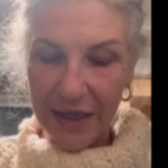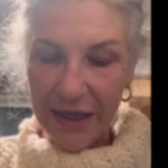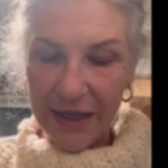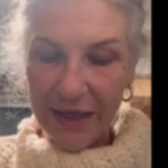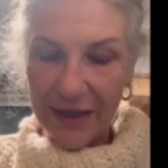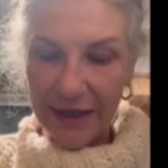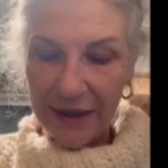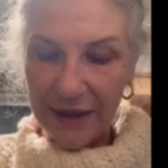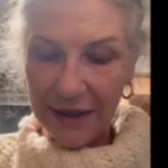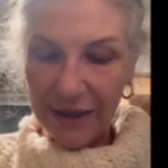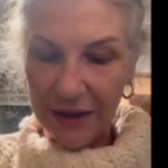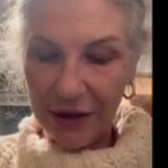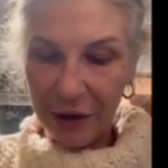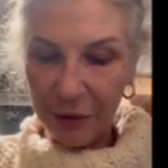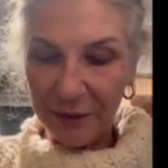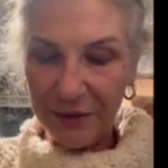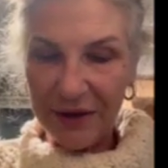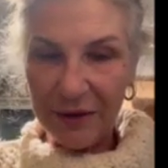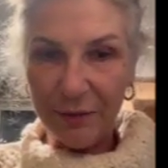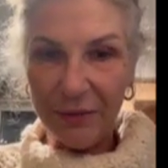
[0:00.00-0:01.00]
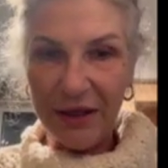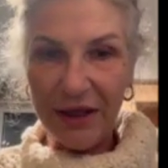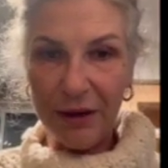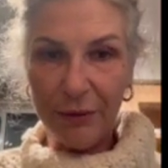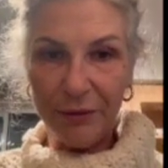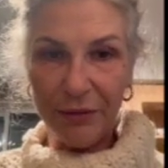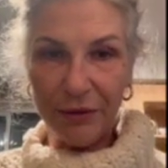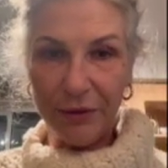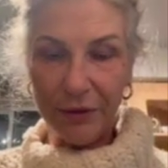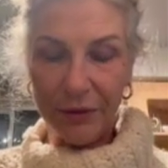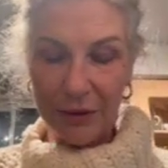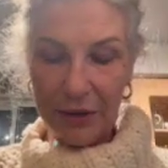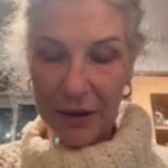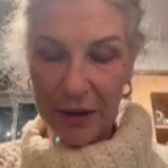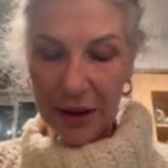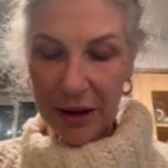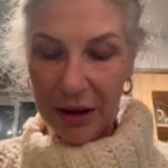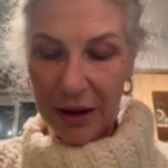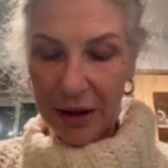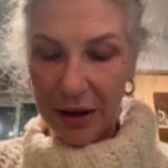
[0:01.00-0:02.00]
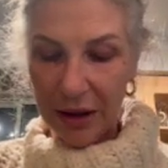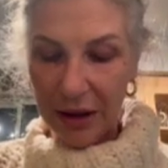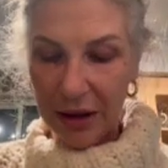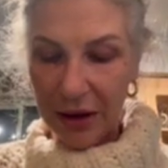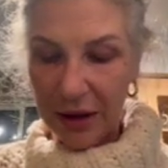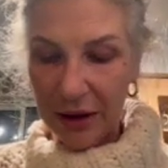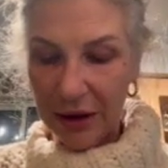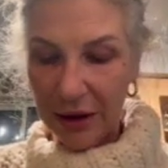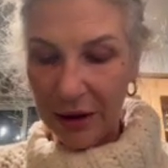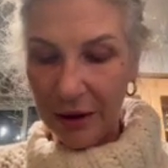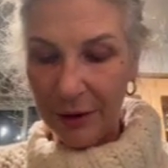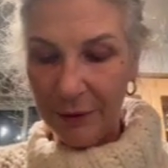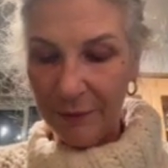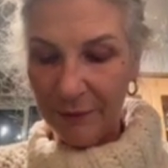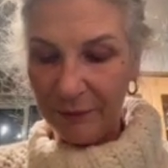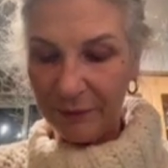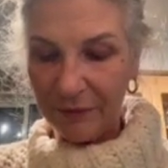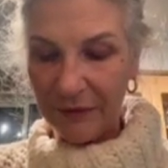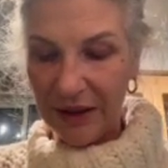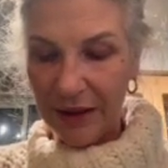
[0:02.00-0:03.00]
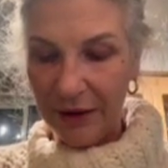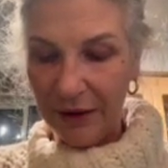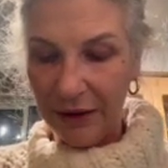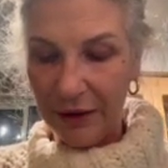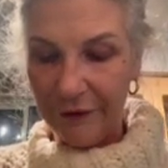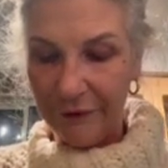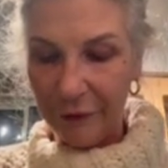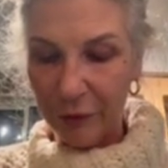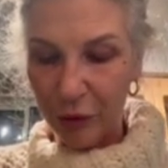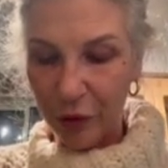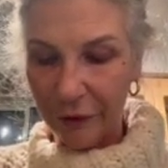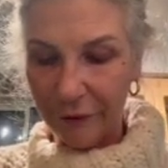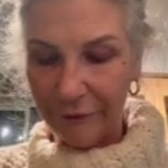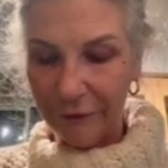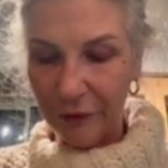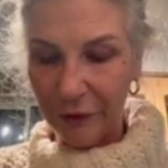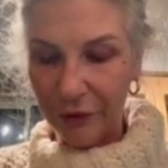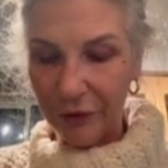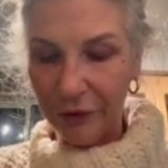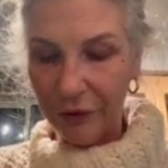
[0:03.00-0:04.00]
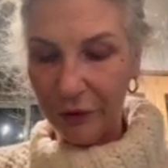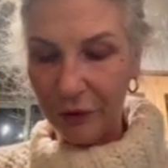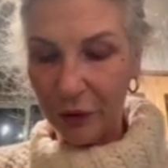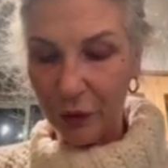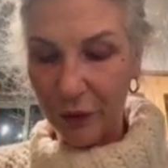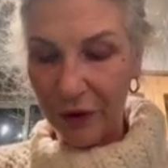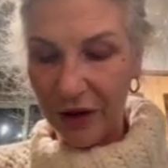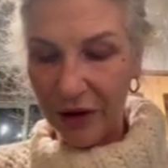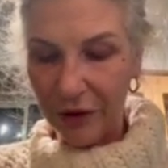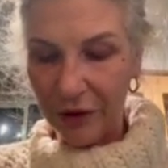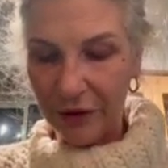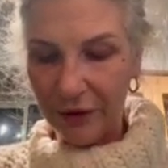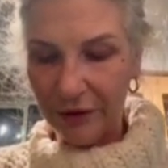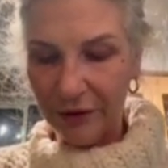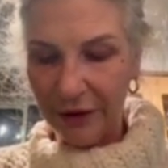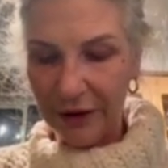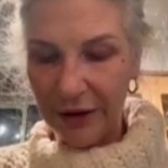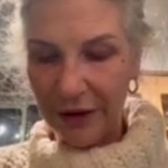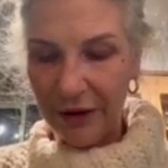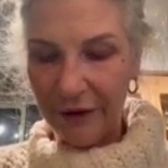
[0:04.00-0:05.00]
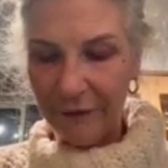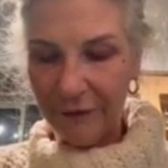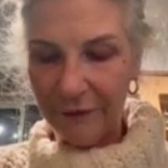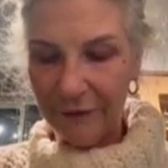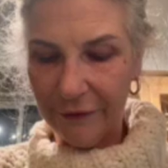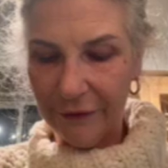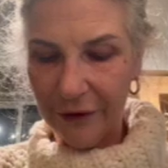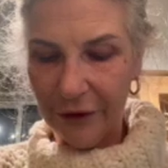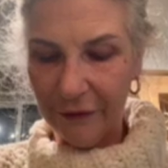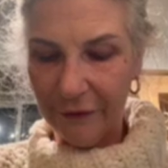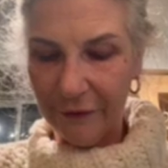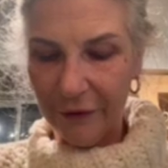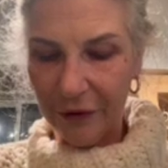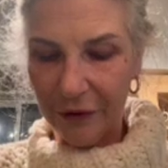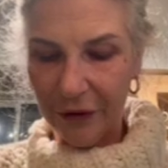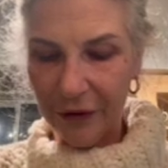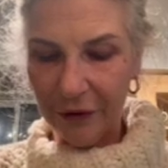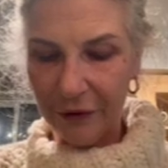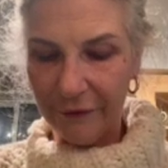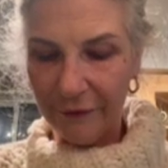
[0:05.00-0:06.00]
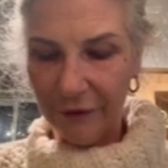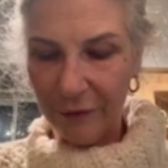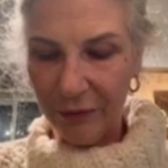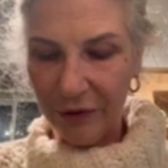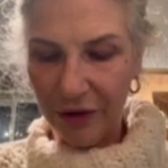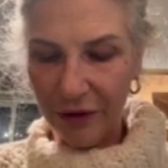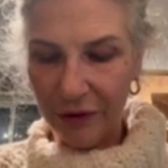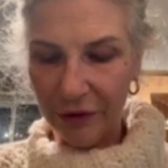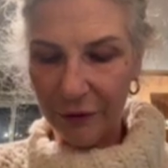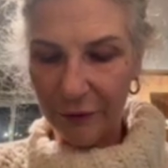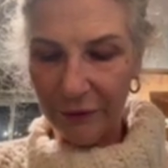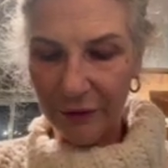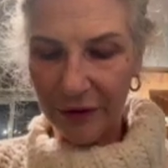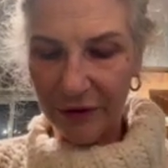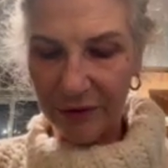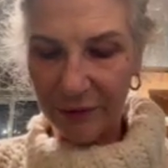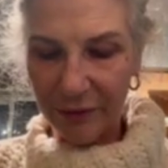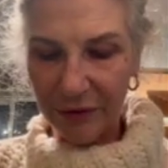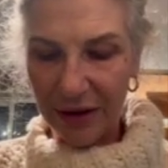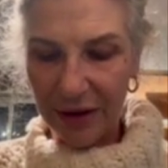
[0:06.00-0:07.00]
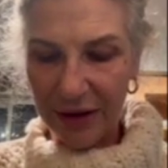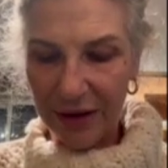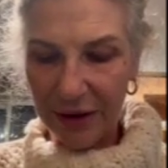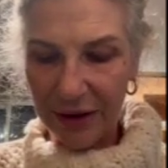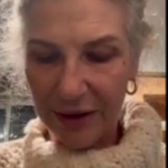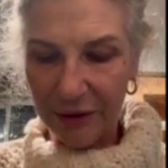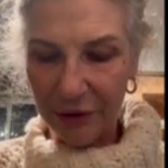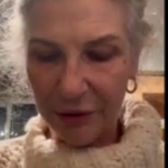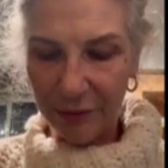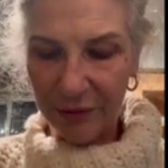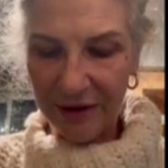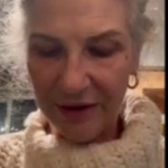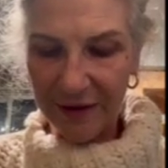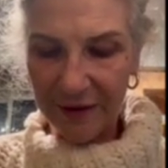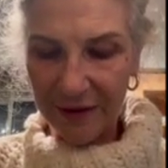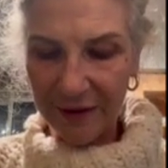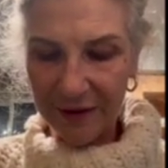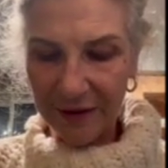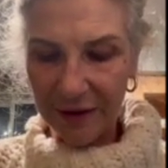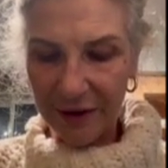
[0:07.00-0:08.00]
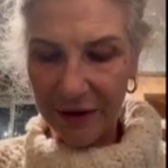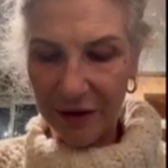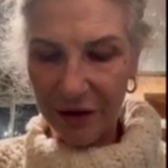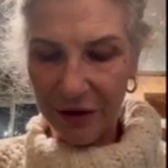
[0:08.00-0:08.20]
that helps people live a more frugal, greener life. If you're not familiar with my other business, I